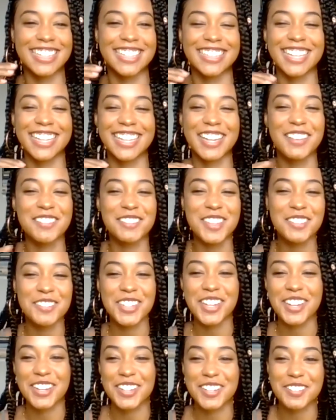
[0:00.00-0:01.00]
Like, I've never
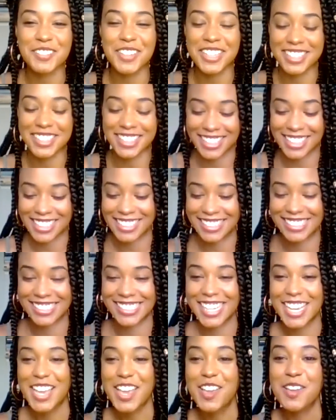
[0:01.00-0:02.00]
heard about this.
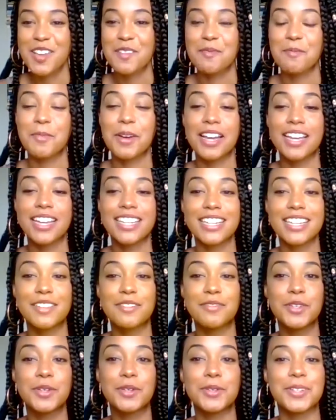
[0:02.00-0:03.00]
But
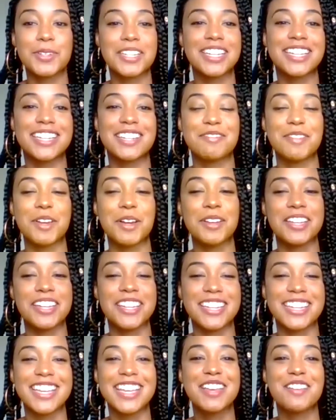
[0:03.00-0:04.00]
if you
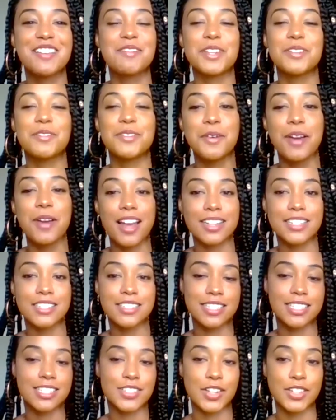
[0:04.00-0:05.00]
but if you
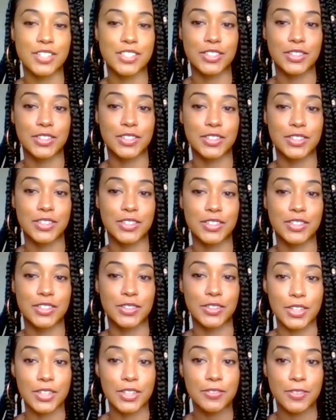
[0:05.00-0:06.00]
actually start to look
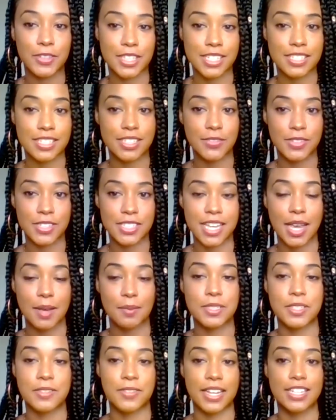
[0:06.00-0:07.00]
for these different types of
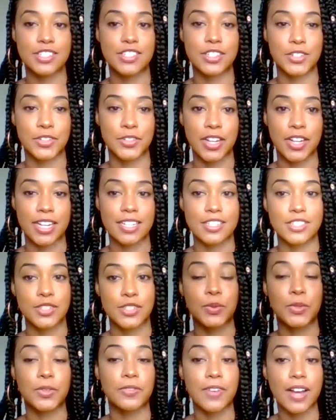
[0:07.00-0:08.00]
ancient grains, you
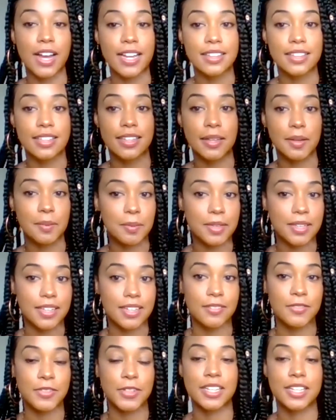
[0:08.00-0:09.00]
will find them. And
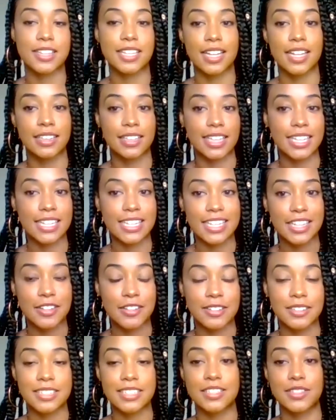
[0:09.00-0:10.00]
if you're in the Atlanta
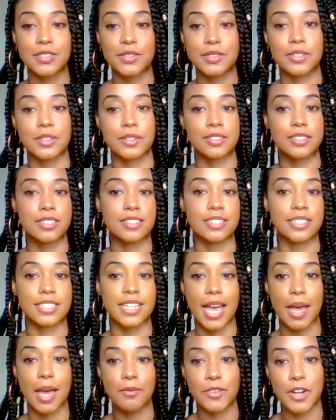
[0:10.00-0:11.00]
area, you can go to the
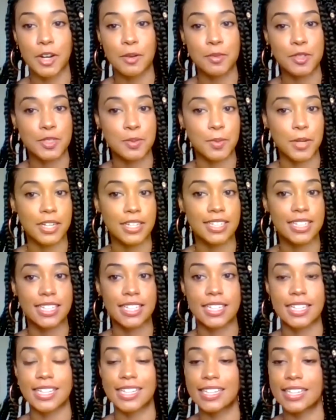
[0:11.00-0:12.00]
DeKalb Farmers
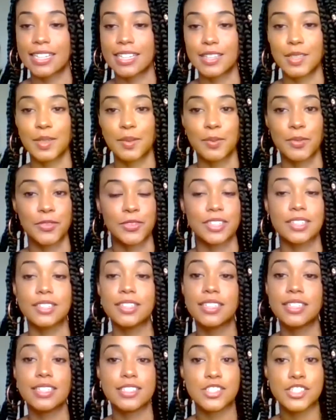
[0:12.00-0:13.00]
Market and get them
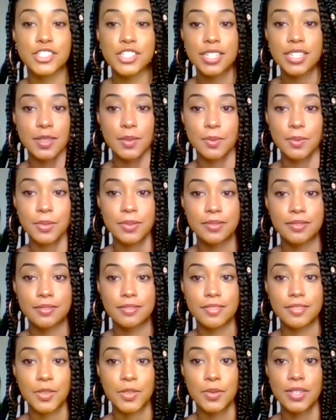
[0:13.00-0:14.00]
really cheap.
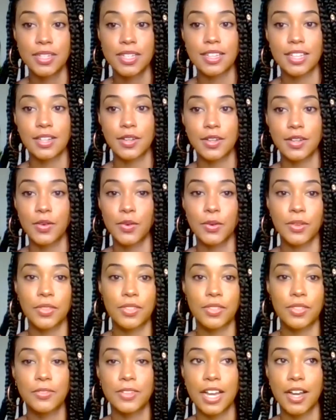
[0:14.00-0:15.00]
You can get like a whole
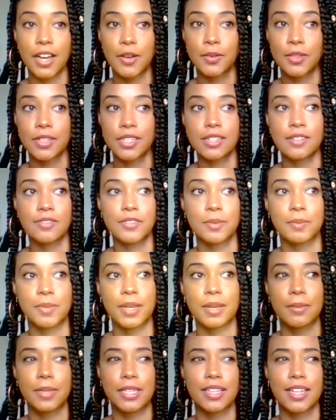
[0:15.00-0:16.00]
thing of spelt
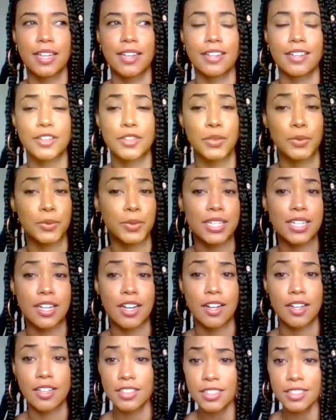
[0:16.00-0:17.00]
flour for maybe like
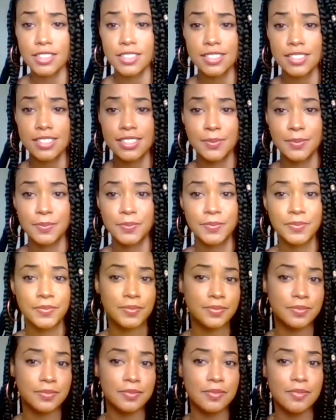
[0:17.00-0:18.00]
$3,
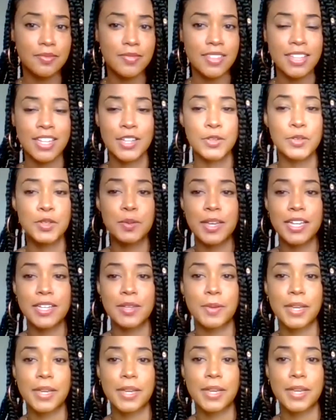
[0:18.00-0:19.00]
and you can make
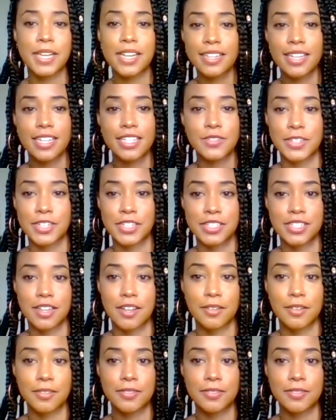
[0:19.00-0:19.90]
pancakes for yourself.